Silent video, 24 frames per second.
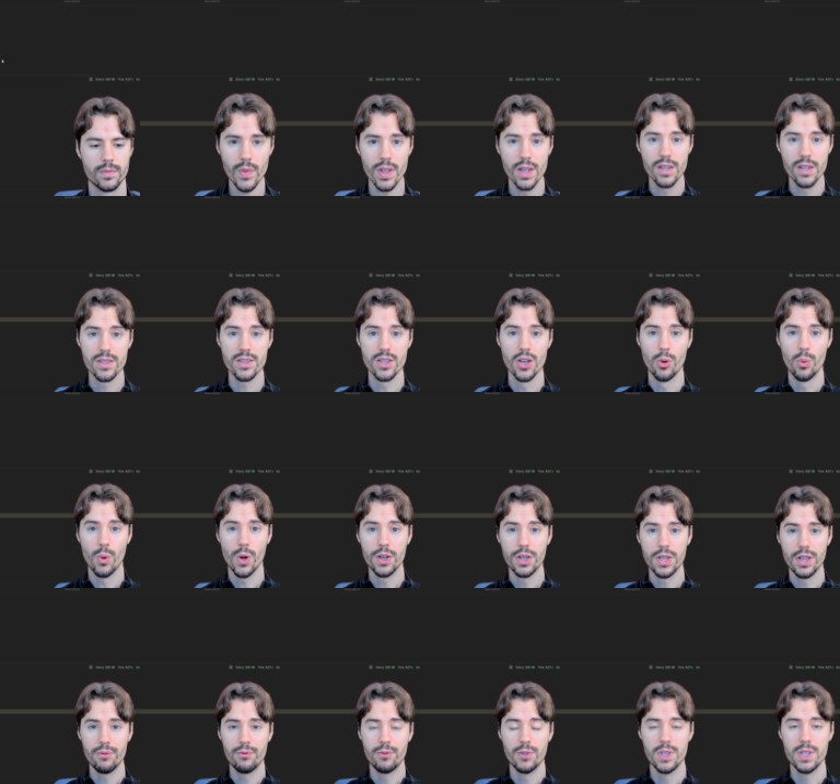So one
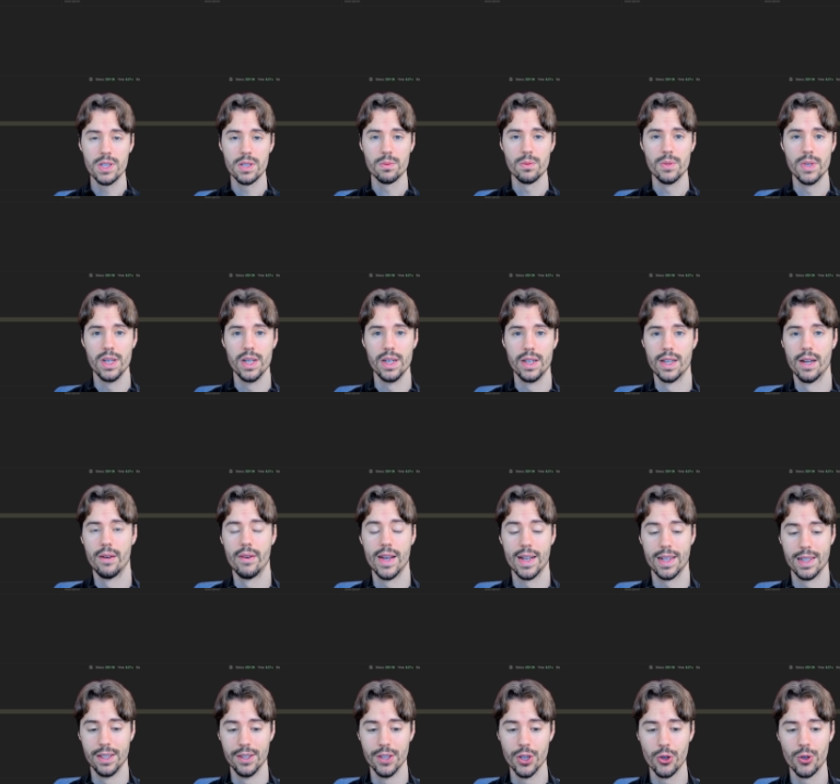difference we directly
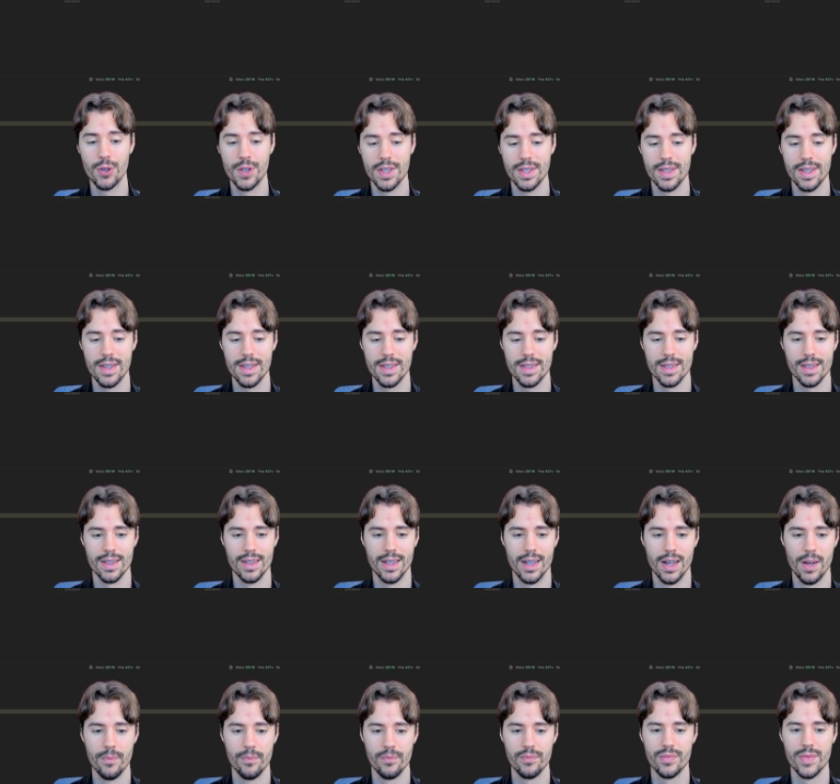notice is
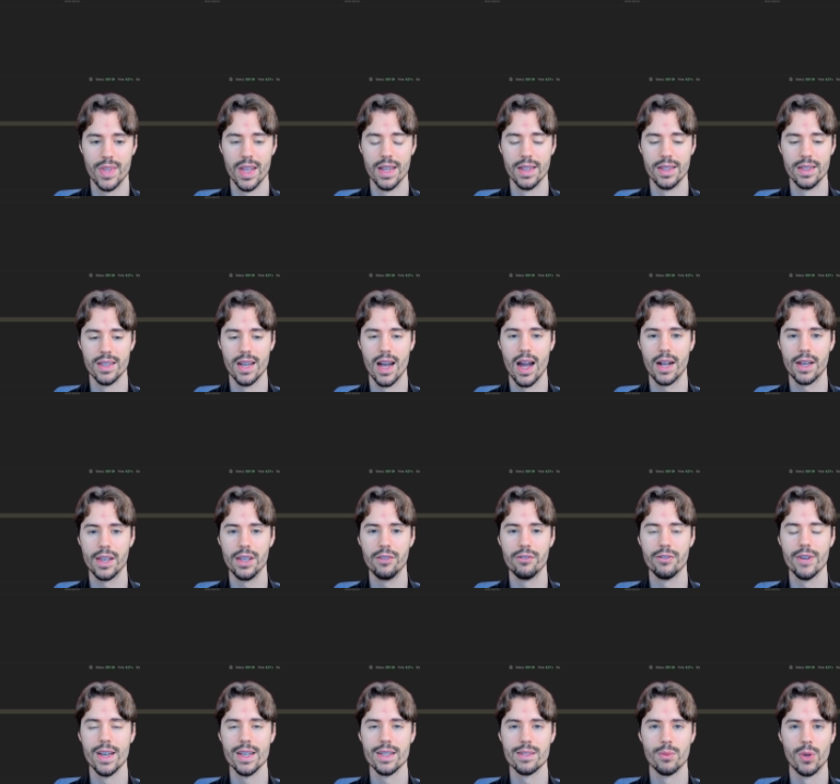um, that the Hugging
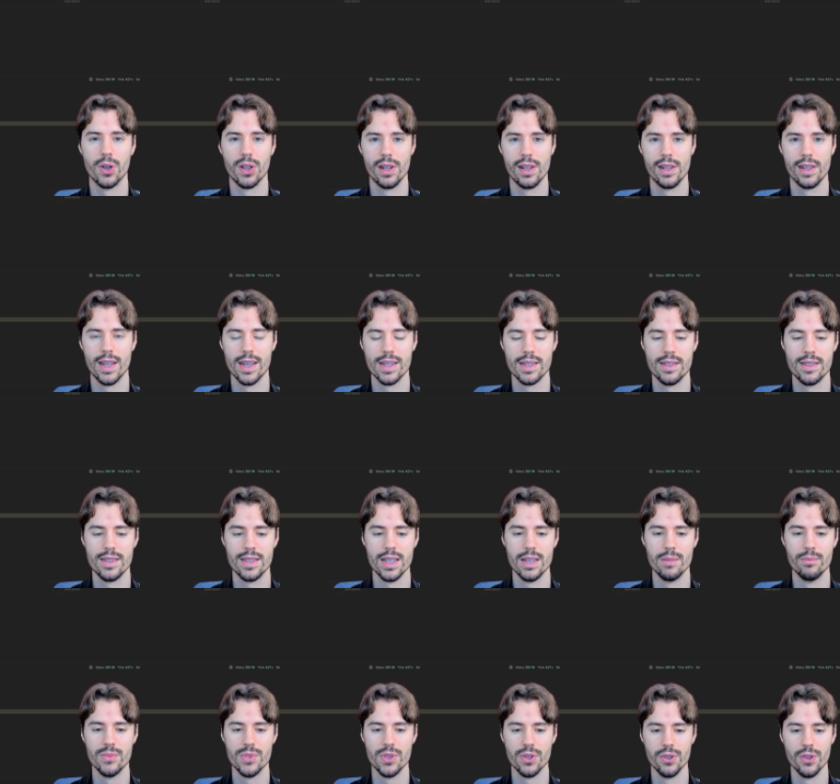Face model doesn't seem
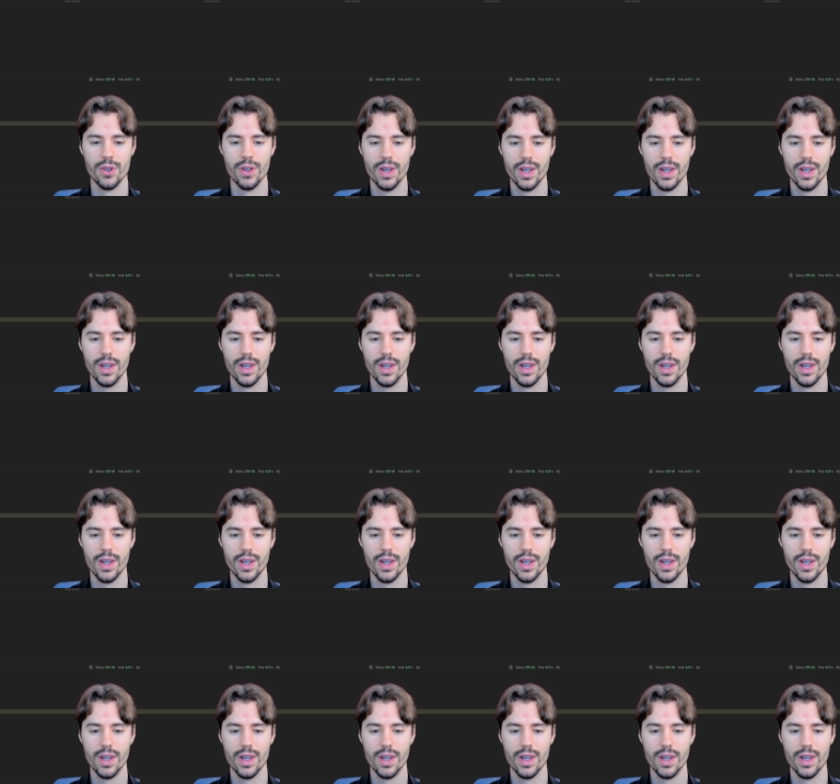to